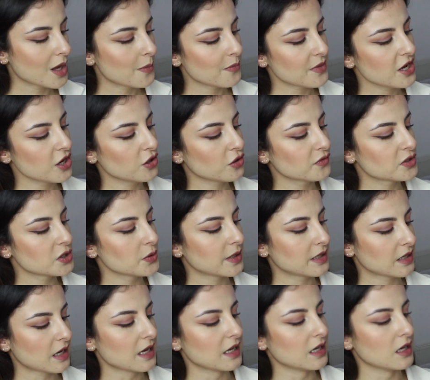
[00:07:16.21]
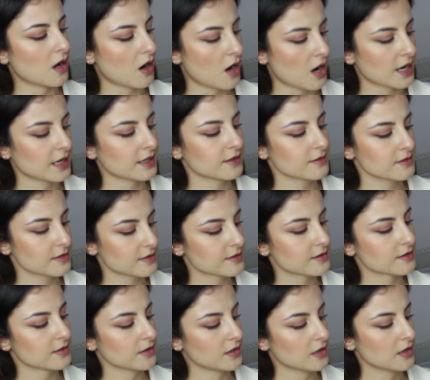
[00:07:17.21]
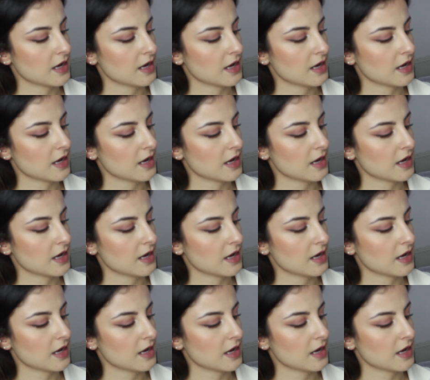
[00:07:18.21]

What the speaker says: I'm thinking of doing like lines